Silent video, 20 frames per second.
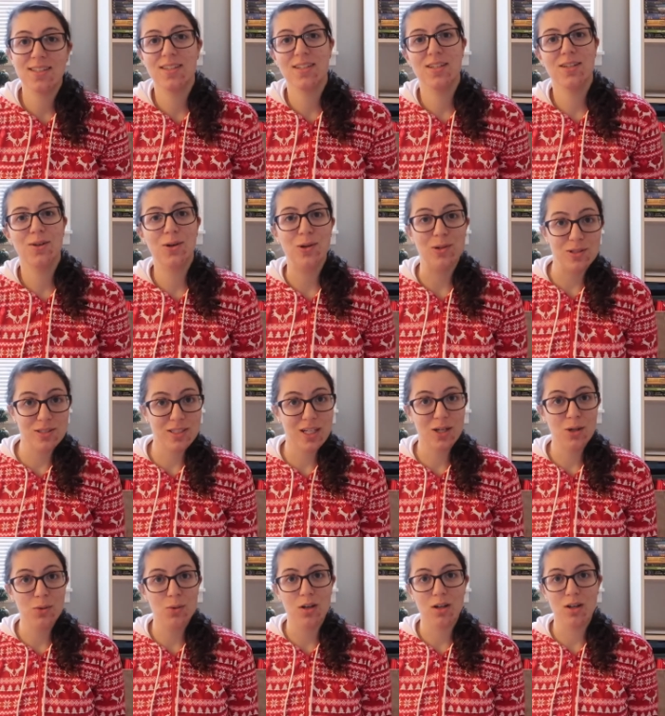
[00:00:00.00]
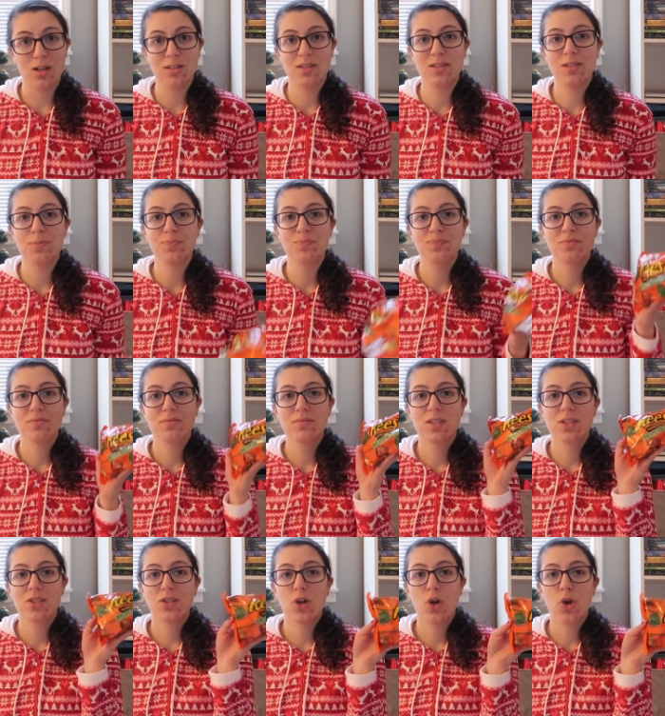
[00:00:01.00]
in the whole entire world.
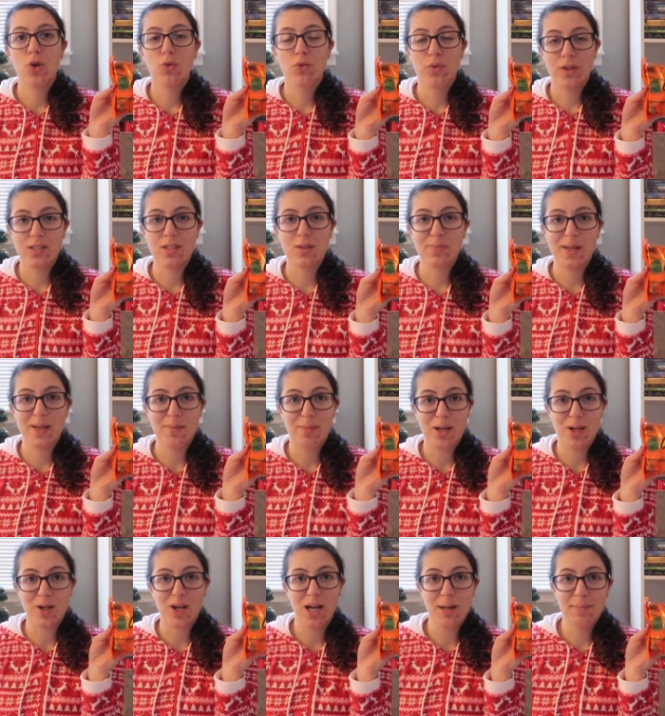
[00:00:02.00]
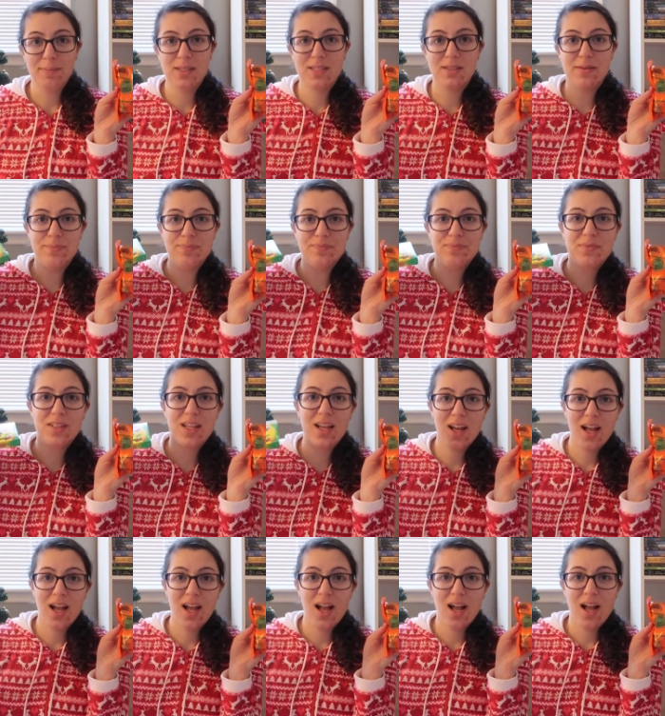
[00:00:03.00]
Reese's Peanut Butter Cups
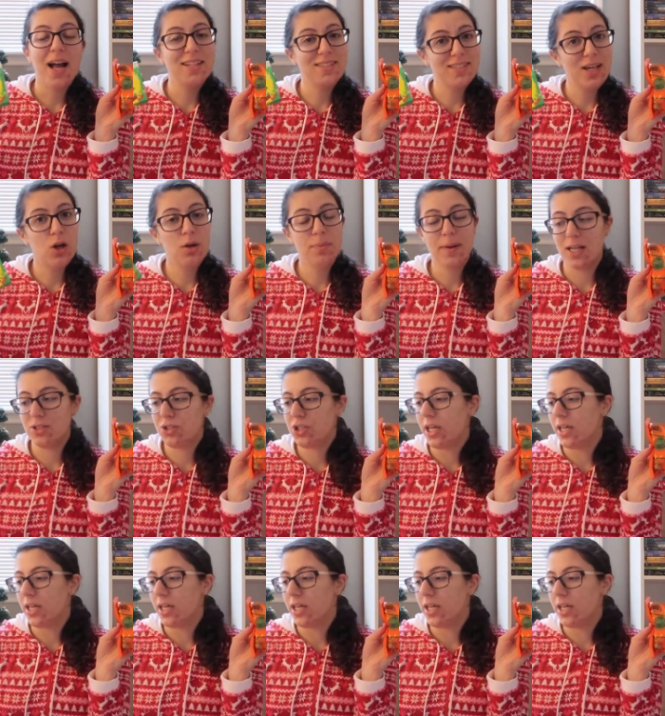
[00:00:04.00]
and Sour Patch